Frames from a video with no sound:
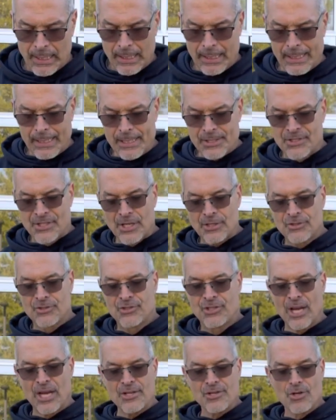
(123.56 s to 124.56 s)
is a
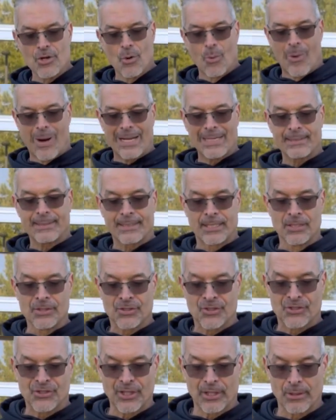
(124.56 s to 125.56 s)
genuine
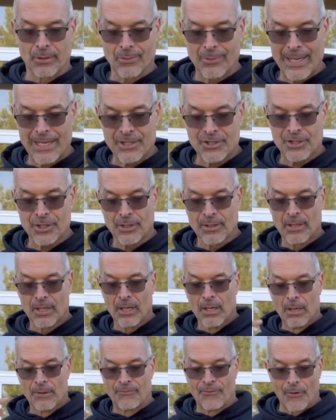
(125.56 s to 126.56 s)
consideration
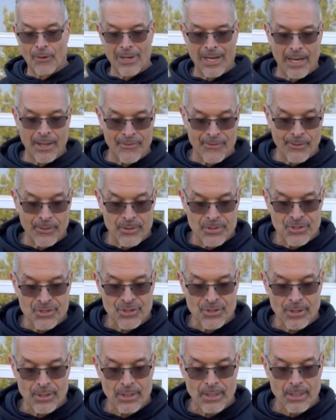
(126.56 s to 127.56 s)
for
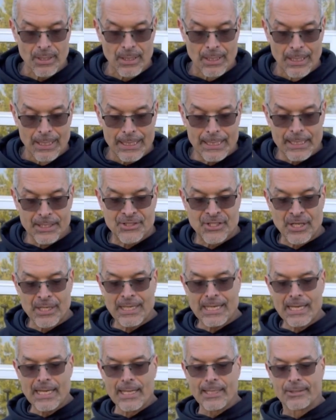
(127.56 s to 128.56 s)
others. It's an
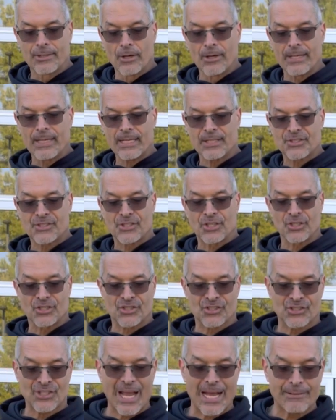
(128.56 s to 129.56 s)
eagerness to
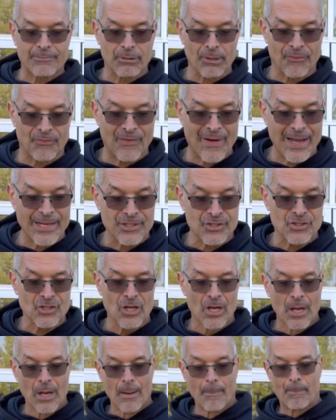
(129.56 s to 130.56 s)
sacrifice
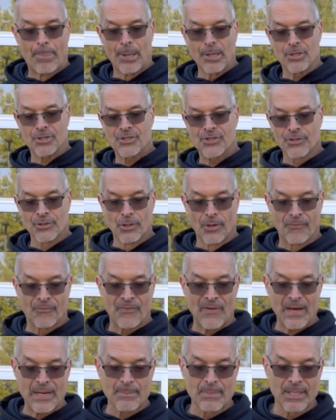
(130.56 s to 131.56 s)
personal
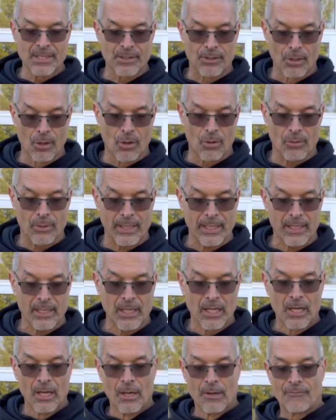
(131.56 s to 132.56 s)
fame and glory
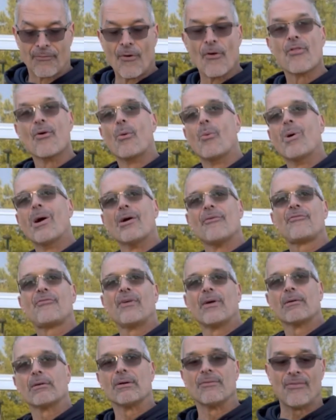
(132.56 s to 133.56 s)
for the
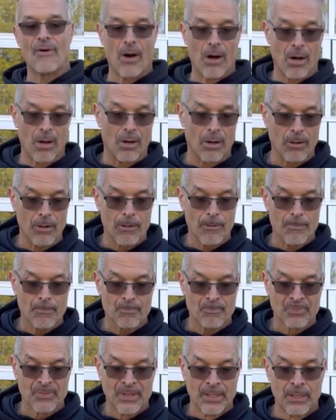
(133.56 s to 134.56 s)
welfare of
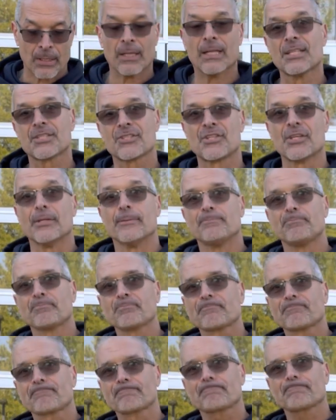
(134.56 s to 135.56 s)
all. Listen,
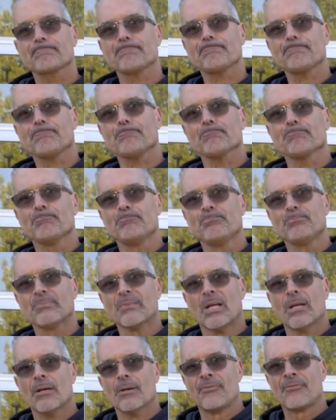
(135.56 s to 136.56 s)

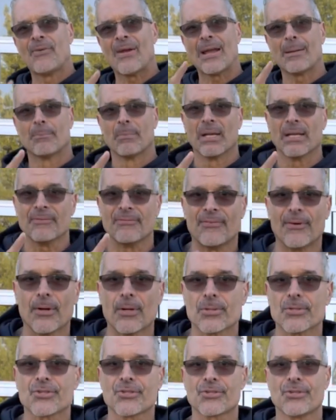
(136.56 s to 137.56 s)
family
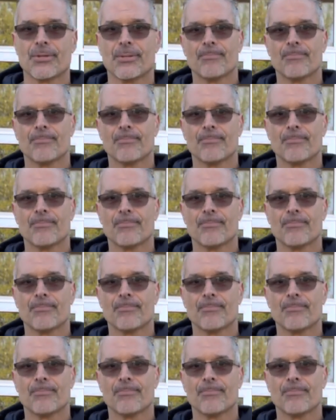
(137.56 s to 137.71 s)
first,